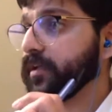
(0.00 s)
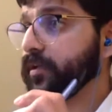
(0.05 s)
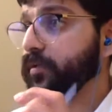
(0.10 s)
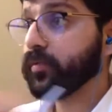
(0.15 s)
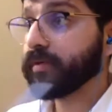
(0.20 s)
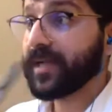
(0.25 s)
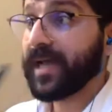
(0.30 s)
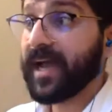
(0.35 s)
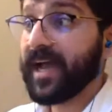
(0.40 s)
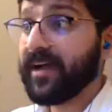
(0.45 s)

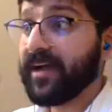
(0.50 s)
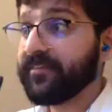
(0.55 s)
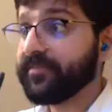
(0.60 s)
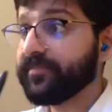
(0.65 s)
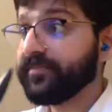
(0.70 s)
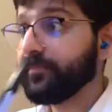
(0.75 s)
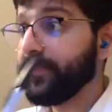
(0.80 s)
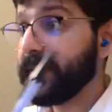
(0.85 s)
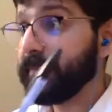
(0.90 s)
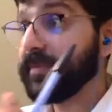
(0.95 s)
you would
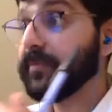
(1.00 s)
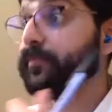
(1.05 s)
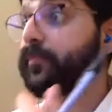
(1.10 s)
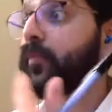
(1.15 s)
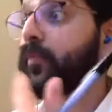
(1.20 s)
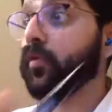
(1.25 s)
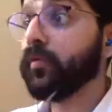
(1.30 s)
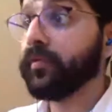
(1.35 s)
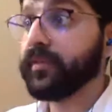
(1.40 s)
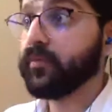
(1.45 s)
have
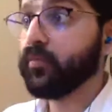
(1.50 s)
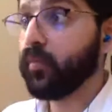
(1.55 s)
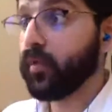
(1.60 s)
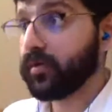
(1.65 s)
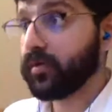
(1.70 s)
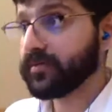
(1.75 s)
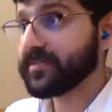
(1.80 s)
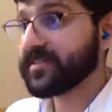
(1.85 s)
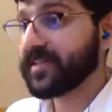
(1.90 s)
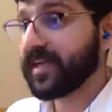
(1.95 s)
maybe more
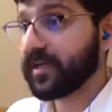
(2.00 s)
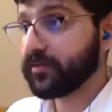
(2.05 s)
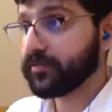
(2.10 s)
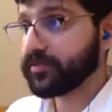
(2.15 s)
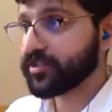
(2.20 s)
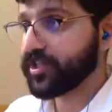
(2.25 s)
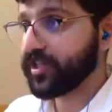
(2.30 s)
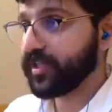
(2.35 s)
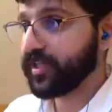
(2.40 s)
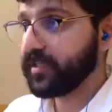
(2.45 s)
than one
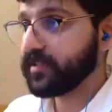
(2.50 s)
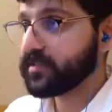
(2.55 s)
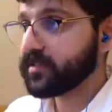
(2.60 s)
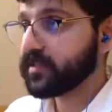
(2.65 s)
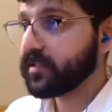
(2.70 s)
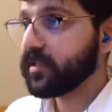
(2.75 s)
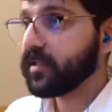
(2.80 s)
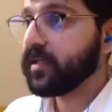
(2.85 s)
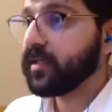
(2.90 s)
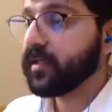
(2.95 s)
style
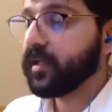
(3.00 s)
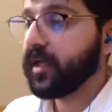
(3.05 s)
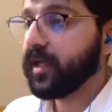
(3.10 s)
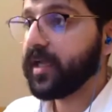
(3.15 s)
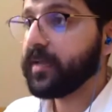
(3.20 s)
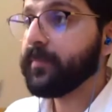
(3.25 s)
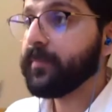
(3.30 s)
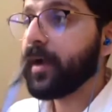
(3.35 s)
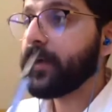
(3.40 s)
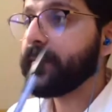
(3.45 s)
sheet.
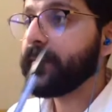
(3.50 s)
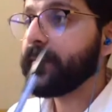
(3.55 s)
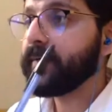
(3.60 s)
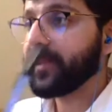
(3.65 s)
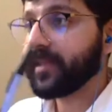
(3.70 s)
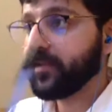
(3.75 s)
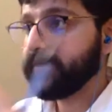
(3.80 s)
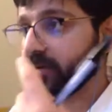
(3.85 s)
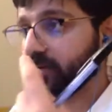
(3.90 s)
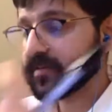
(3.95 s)
It might be
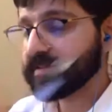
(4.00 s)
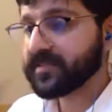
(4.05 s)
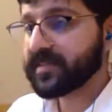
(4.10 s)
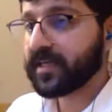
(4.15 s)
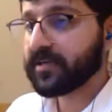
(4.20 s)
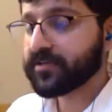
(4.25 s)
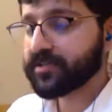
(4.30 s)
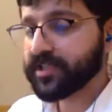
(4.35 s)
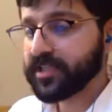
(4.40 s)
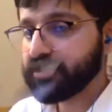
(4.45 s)
that you've got a
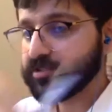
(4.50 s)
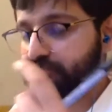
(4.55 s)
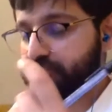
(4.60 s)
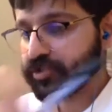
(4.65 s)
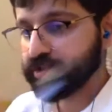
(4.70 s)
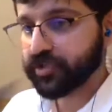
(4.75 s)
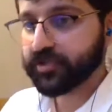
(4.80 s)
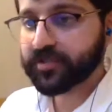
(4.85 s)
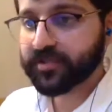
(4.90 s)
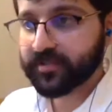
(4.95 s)
style sheet
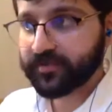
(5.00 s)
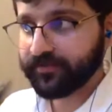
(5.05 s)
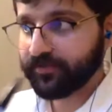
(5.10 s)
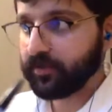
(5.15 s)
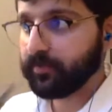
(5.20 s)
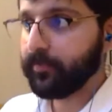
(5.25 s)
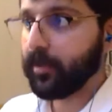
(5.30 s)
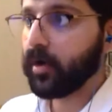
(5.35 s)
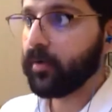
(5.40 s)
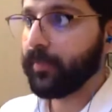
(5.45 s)
just
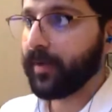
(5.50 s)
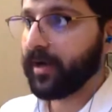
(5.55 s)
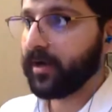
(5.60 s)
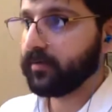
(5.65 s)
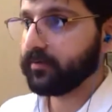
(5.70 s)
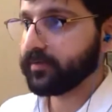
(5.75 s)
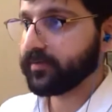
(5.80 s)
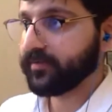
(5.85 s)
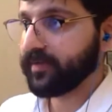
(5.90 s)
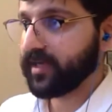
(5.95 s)
for
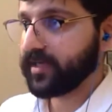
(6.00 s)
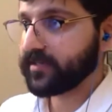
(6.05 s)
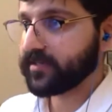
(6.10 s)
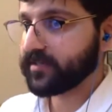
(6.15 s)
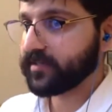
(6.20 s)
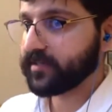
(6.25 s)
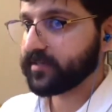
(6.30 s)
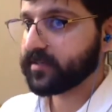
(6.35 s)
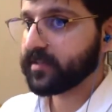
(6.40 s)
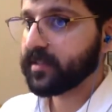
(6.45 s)
mobile
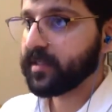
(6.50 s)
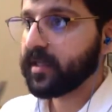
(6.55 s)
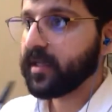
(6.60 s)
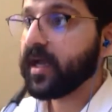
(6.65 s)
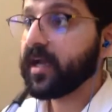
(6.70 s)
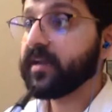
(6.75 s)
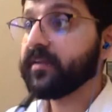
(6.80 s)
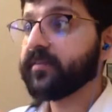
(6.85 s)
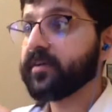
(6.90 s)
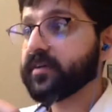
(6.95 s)
devices,
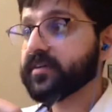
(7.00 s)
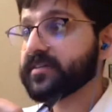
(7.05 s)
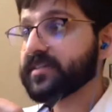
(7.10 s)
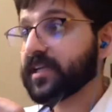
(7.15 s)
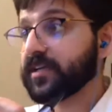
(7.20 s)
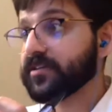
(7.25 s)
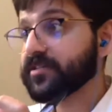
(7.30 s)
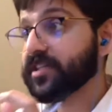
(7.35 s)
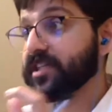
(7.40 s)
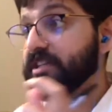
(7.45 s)
and you've got a
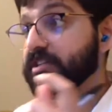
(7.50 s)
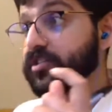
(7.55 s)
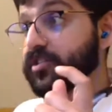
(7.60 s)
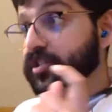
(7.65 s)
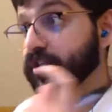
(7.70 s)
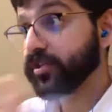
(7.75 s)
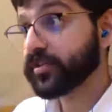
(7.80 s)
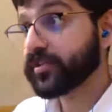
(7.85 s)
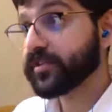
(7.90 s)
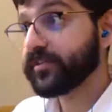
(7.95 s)
style
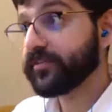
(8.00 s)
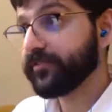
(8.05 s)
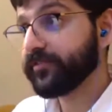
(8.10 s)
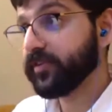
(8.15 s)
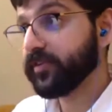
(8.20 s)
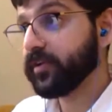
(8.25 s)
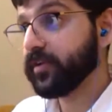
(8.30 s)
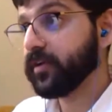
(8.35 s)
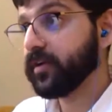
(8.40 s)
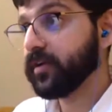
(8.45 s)
sheet just
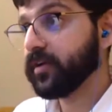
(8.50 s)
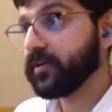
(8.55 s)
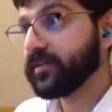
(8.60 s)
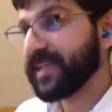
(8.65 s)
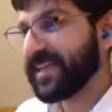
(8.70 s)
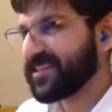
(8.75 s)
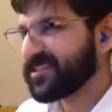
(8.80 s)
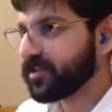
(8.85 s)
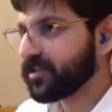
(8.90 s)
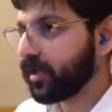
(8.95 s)

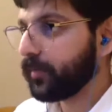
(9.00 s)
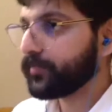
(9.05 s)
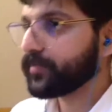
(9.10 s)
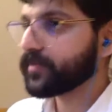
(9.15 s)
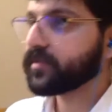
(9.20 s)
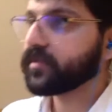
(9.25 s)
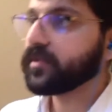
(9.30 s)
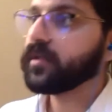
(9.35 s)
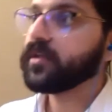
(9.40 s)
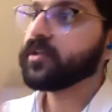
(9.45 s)
for
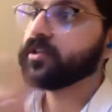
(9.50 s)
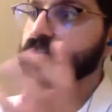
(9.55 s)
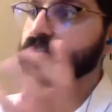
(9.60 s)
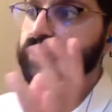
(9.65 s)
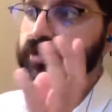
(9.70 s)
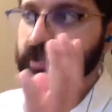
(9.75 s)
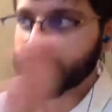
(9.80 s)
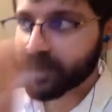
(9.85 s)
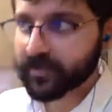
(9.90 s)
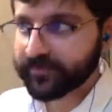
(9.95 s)
desktops,
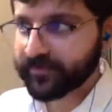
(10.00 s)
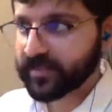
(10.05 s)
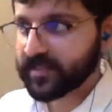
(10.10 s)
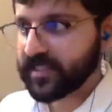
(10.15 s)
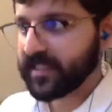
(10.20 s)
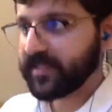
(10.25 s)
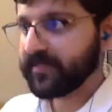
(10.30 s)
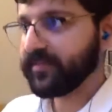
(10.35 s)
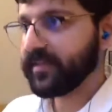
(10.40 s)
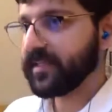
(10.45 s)
just for
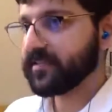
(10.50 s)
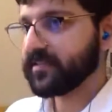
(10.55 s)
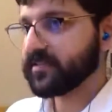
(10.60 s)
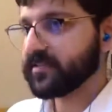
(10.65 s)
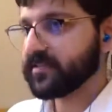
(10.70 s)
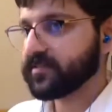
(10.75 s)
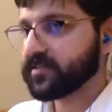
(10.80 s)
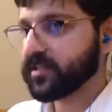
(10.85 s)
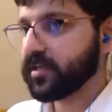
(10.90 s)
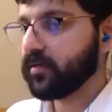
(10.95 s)
TVs,
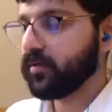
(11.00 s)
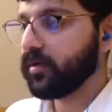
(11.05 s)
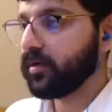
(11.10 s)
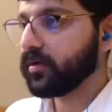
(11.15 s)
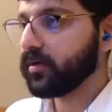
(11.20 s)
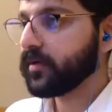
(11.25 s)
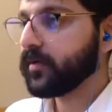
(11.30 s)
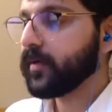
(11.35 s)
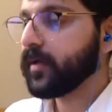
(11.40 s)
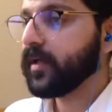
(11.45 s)
and so
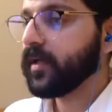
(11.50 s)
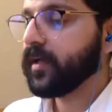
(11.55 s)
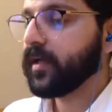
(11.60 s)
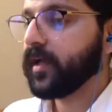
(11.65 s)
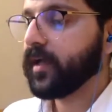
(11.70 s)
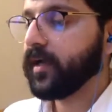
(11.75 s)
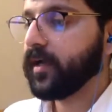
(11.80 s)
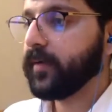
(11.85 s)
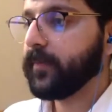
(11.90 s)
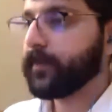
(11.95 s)
on.
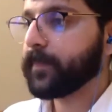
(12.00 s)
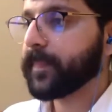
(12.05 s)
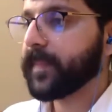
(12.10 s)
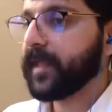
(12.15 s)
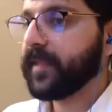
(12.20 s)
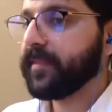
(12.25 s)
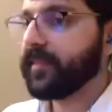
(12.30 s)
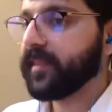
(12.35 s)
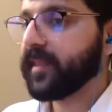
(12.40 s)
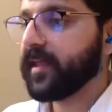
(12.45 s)

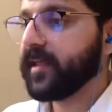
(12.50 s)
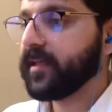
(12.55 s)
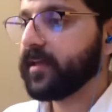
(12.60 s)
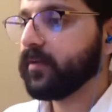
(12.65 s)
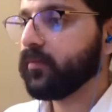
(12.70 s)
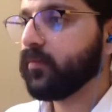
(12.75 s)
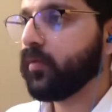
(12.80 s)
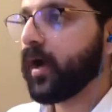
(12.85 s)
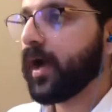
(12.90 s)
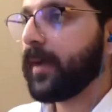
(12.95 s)
And then
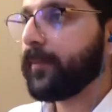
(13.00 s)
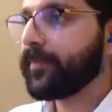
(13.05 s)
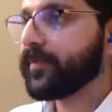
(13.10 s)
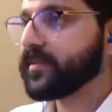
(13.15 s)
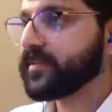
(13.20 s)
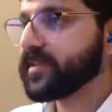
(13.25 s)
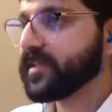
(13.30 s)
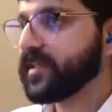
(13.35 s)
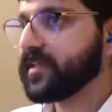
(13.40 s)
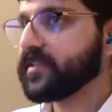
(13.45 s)
what
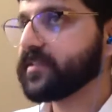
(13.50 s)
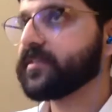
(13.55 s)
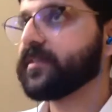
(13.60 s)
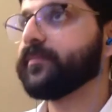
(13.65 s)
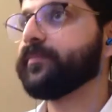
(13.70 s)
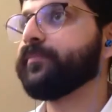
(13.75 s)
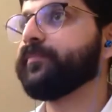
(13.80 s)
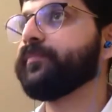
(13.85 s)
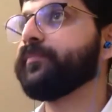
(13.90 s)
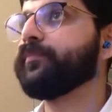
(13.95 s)
happens
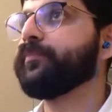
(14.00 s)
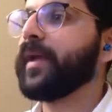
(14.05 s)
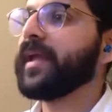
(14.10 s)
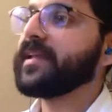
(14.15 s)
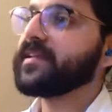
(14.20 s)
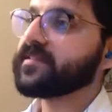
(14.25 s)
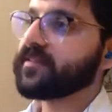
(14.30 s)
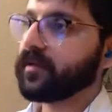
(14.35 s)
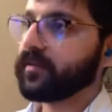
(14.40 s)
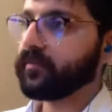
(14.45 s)
is,
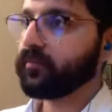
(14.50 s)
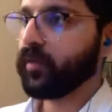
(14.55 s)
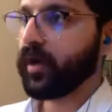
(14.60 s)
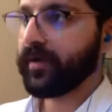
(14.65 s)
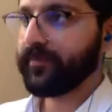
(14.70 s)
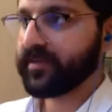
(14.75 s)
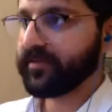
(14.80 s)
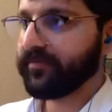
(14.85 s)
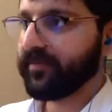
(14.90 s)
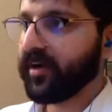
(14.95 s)
based on
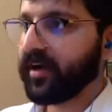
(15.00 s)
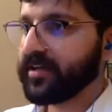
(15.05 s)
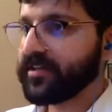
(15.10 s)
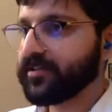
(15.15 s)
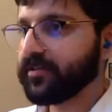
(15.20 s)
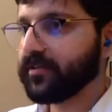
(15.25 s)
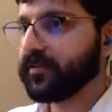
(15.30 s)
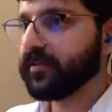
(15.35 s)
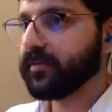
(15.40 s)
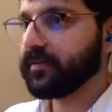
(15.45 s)
whatever
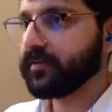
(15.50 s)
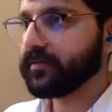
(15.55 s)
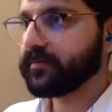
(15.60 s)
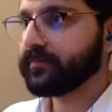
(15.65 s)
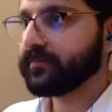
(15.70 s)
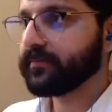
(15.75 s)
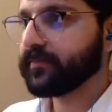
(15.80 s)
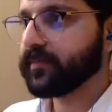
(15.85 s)
device you're